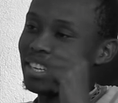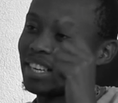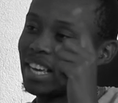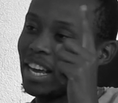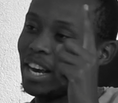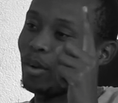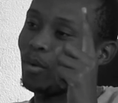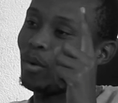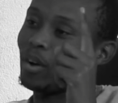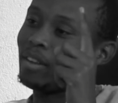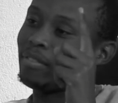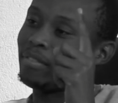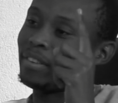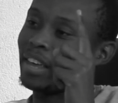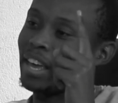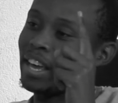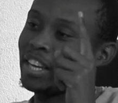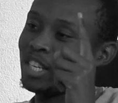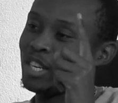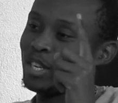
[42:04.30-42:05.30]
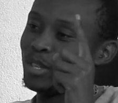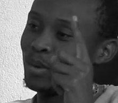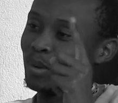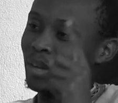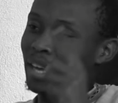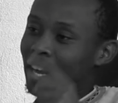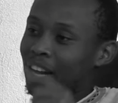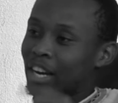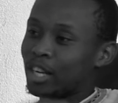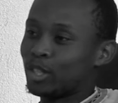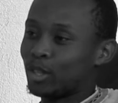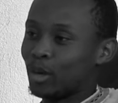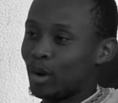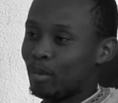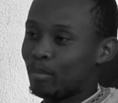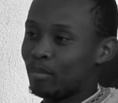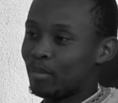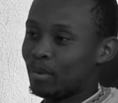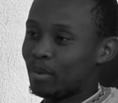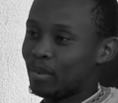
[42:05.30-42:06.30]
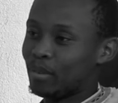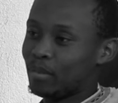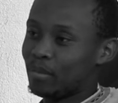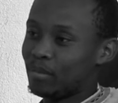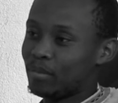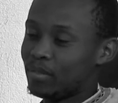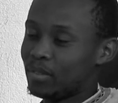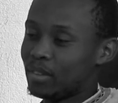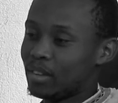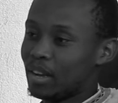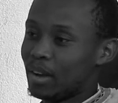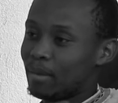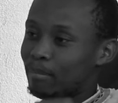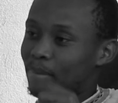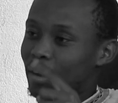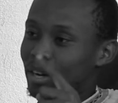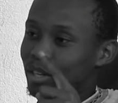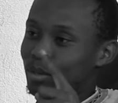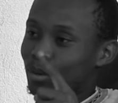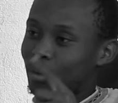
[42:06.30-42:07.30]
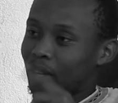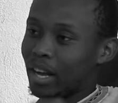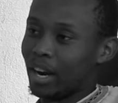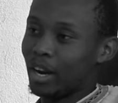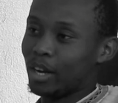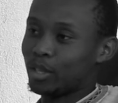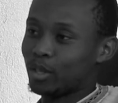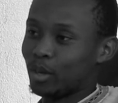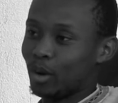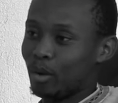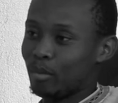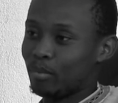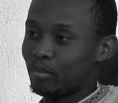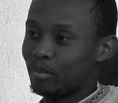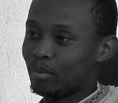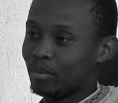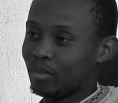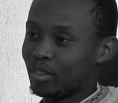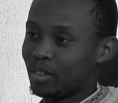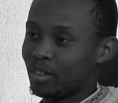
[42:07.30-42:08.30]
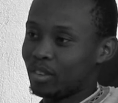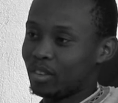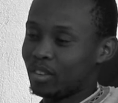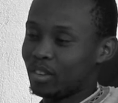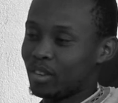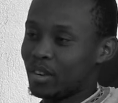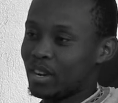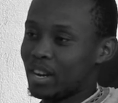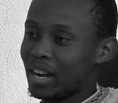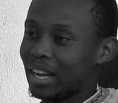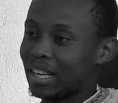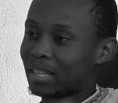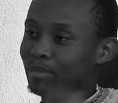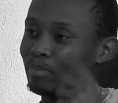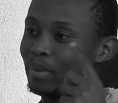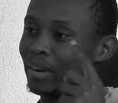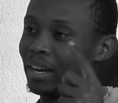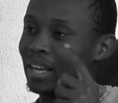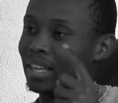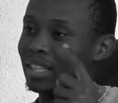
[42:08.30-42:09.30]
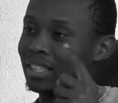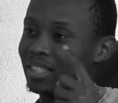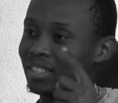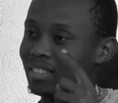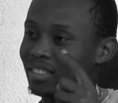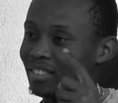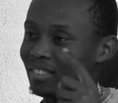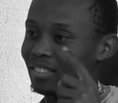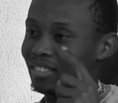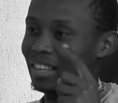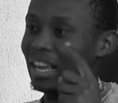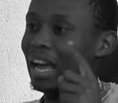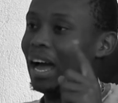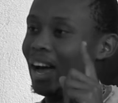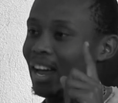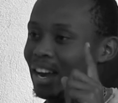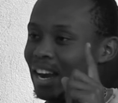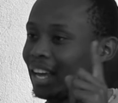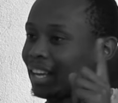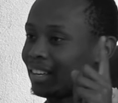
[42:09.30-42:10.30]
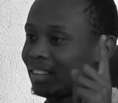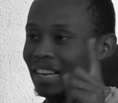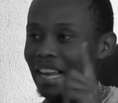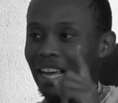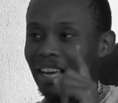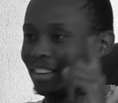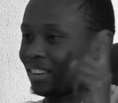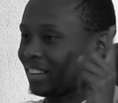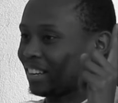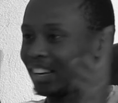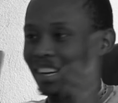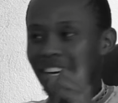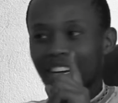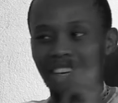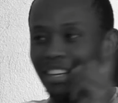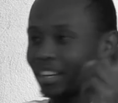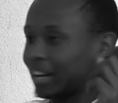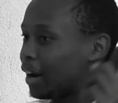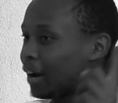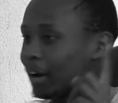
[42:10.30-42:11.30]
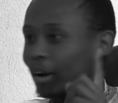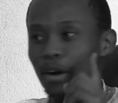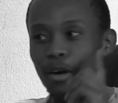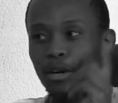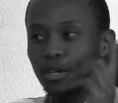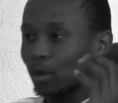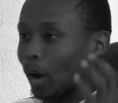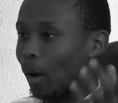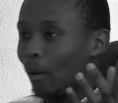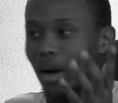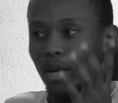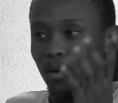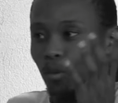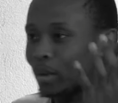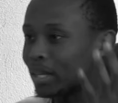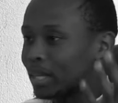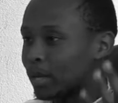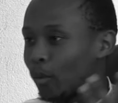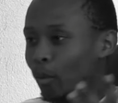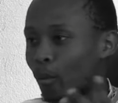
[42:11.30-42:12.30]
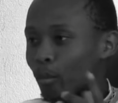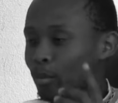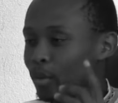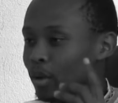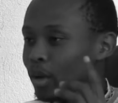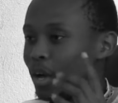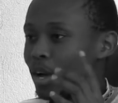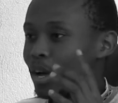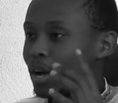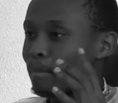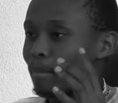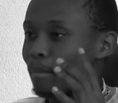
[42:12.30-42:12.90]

get a qualification to get a job. Yeah. But to get a job, you need experience. Sure. Yeah, like sure. So I was going to